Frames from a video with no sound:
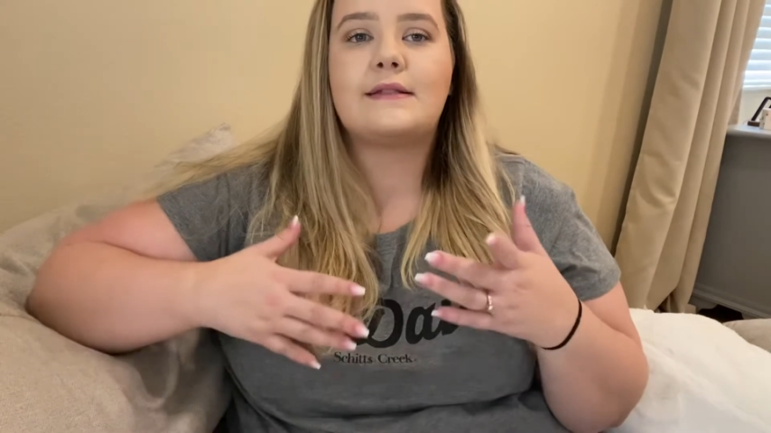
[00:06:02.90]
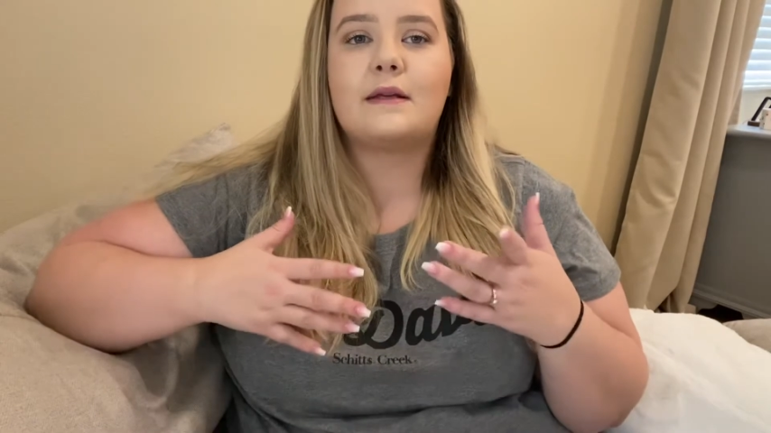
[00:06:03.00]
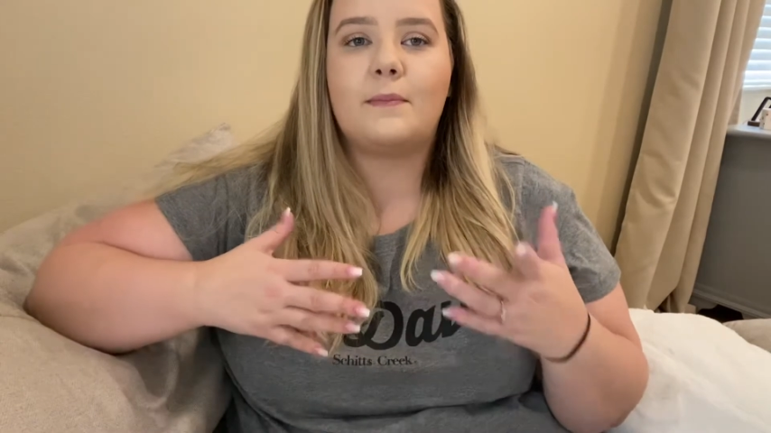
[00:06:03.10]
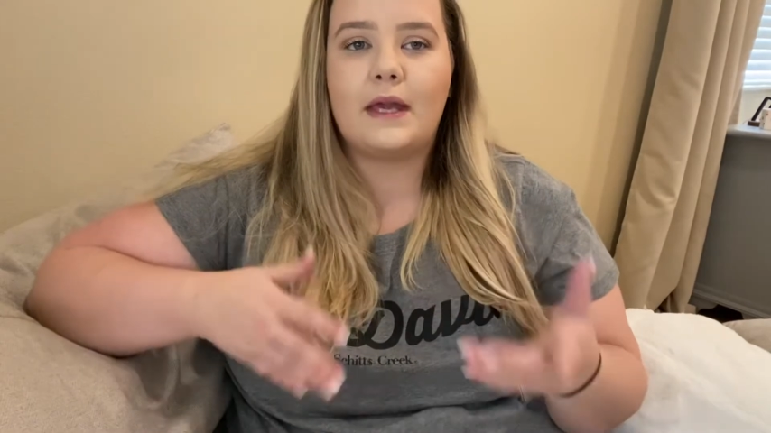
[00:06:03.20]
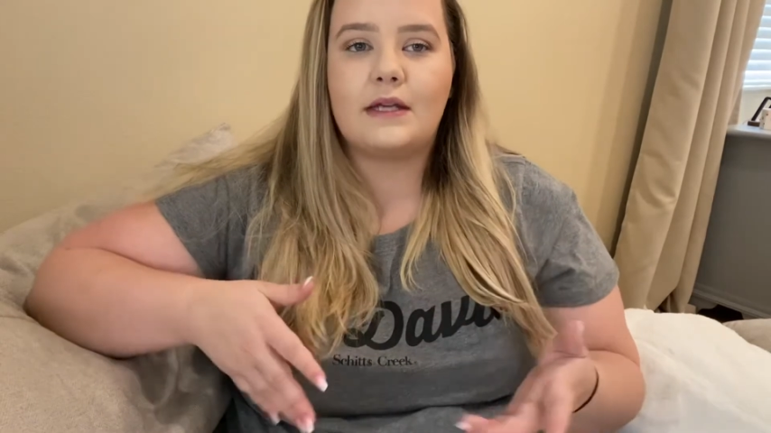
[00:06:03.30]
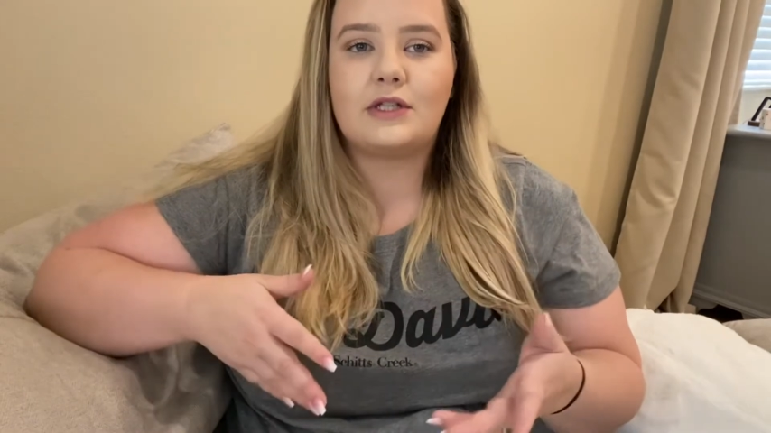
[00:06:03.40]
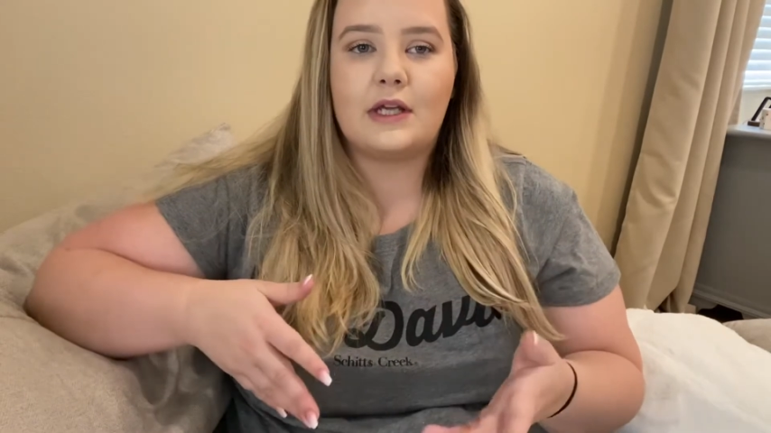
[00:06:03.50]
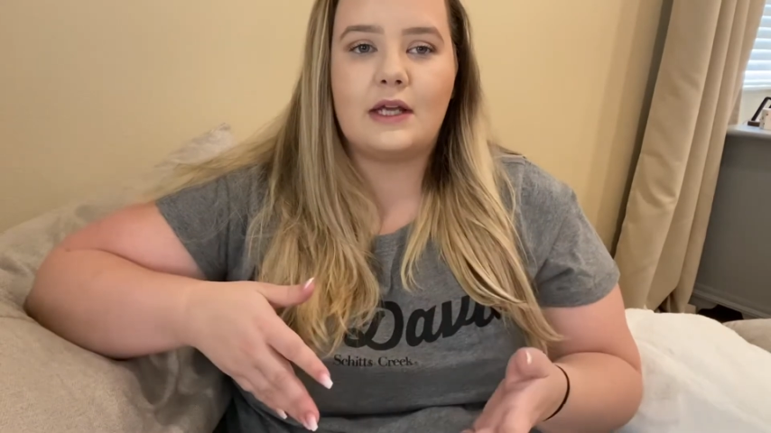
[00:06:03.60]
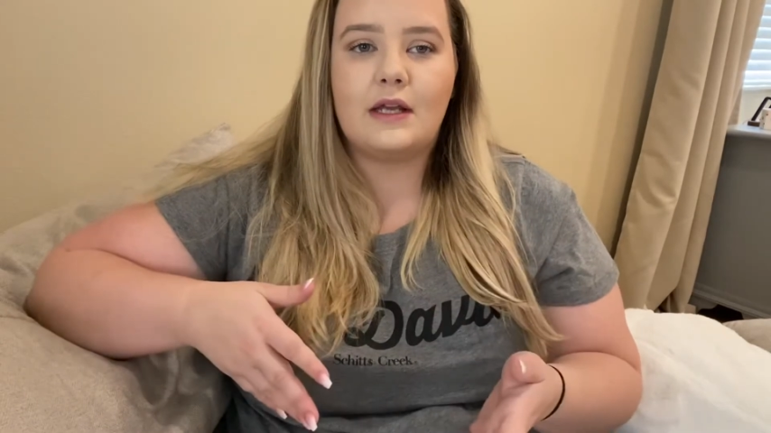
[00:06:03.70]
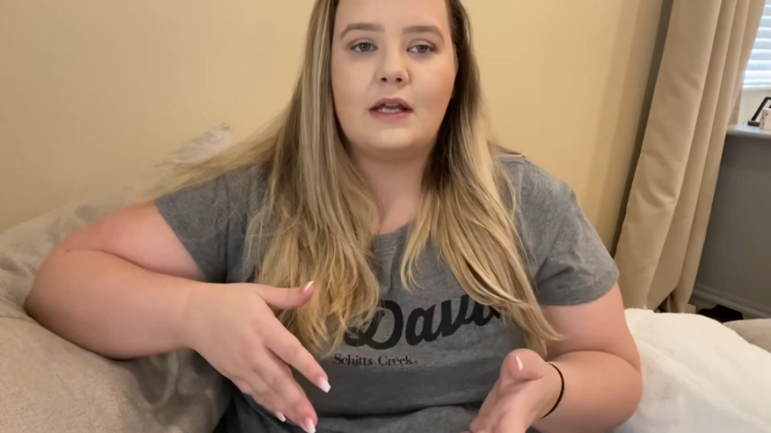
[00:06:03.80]
a
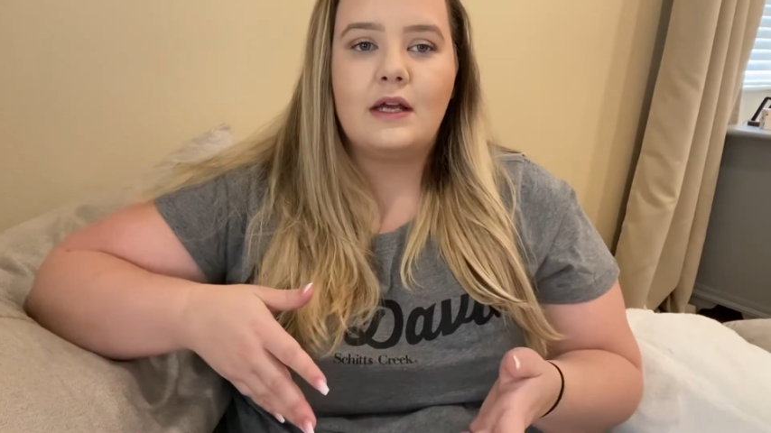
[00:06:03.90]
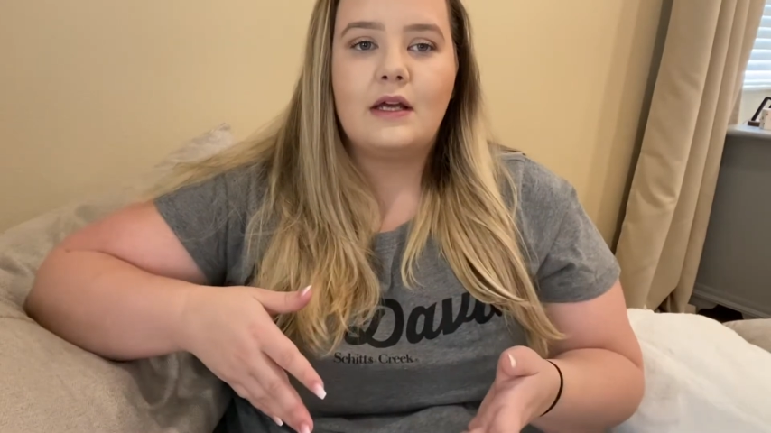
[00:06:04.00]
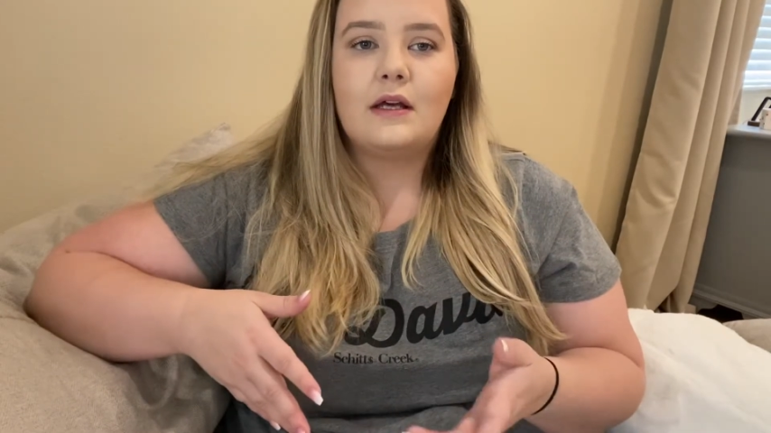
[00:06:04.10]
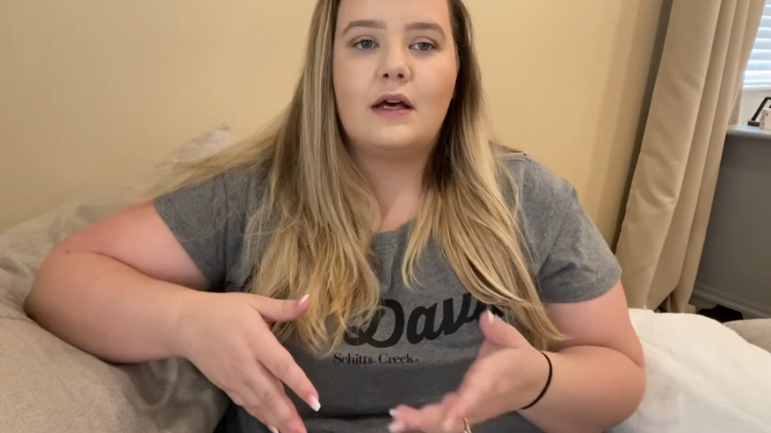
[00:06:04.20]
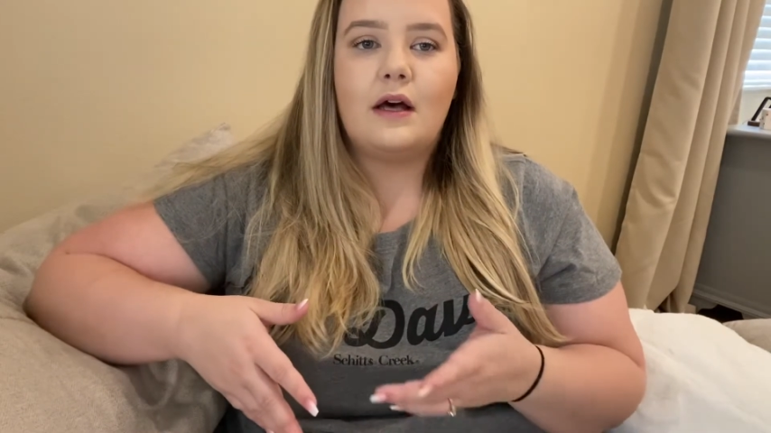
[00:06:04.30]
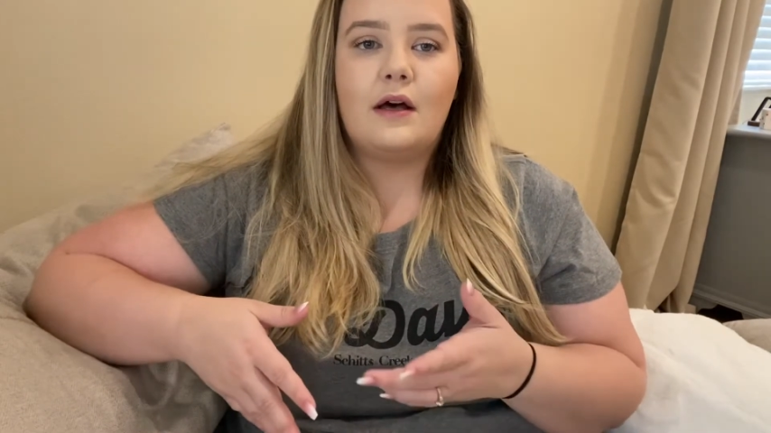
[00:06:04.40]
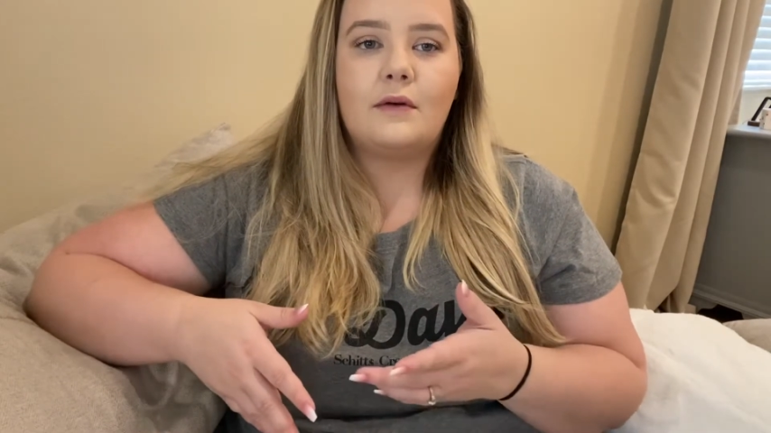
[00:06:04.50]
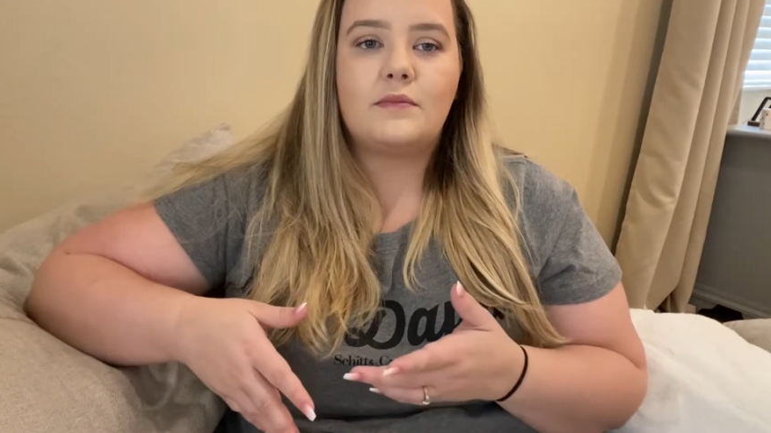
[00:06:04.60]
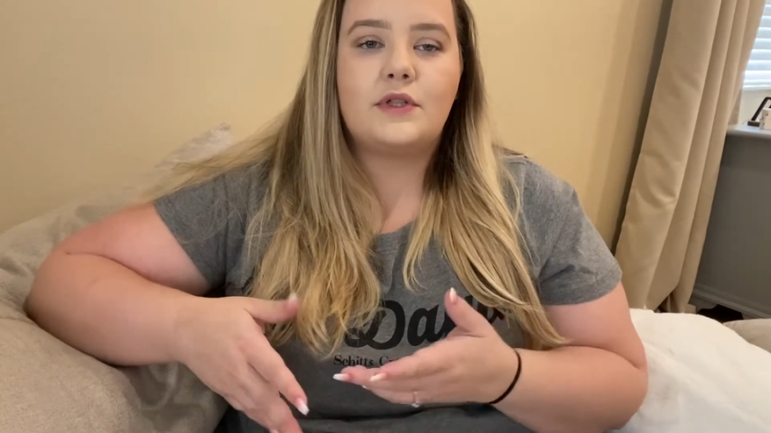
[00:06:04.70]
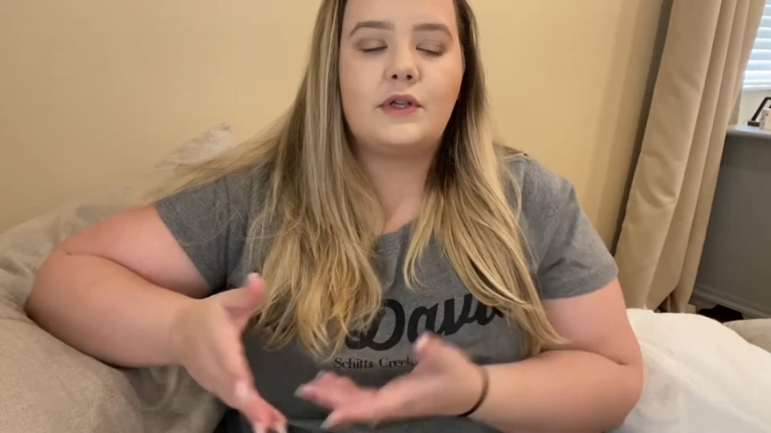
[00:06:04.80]
patient 2